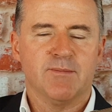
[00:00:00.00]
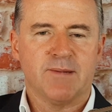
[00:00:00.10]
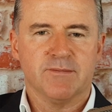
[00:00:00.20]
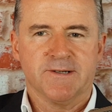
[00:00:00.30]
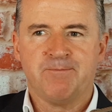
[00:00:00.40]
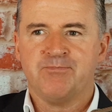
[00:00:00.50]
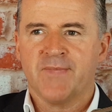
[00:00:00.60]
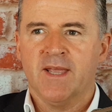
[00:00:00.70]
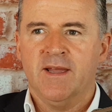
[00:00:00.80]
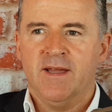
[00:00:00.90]
member.
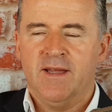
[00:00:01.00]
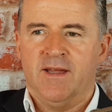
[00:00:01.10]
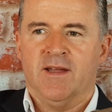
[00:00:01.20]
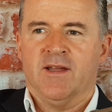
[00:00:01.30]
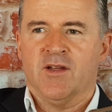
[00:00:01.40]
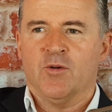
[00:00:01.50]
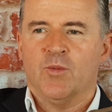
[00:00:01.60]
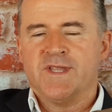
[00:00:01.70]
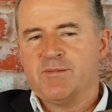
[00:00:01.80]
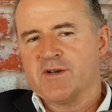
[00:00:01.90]

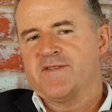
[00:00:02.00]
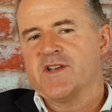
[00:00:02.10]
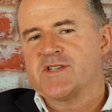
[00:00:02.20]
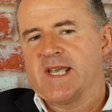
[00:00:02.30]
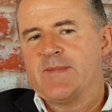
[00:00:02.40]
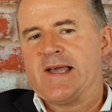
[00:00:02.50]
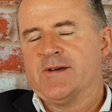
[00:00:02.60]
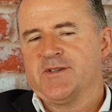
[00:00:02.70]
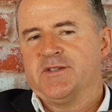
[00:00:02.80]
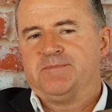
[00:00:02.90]
When the book first came
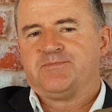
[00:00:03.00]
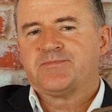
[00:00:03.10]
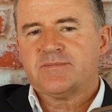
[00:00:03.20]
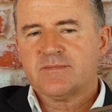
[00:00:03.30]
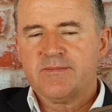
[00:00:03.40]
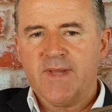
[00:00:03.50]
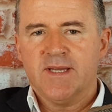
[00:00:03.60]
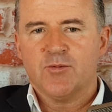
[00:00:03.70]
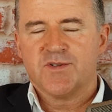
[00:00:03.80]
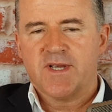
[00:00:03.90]
out,
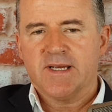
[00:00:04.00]
it was a